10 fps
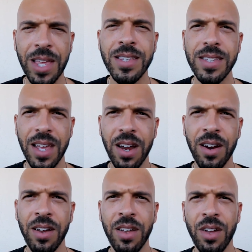It's
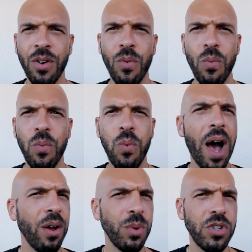there.
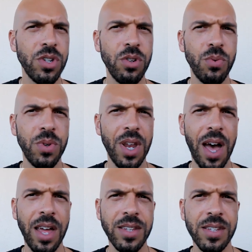Why would you
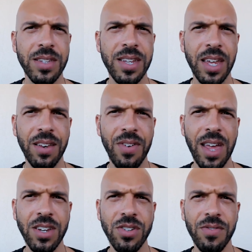not take
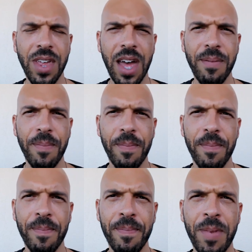advantage of that?
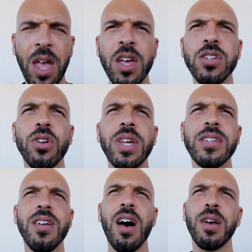So
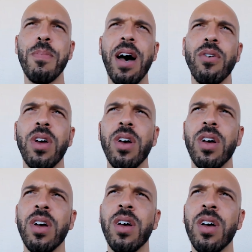let's talk about
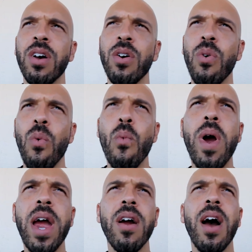
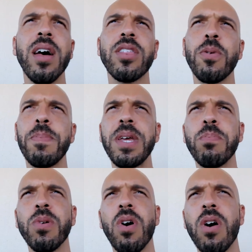where other
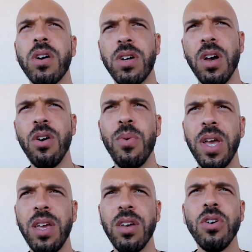people are
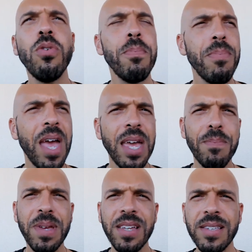going who may
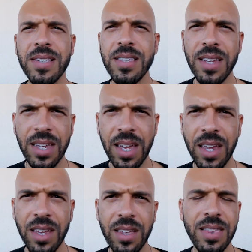be
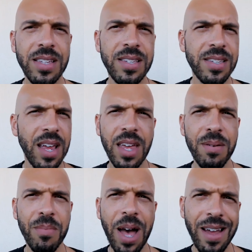seeing the
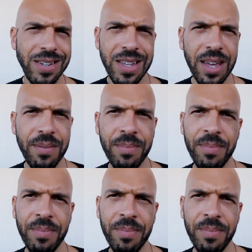same idea.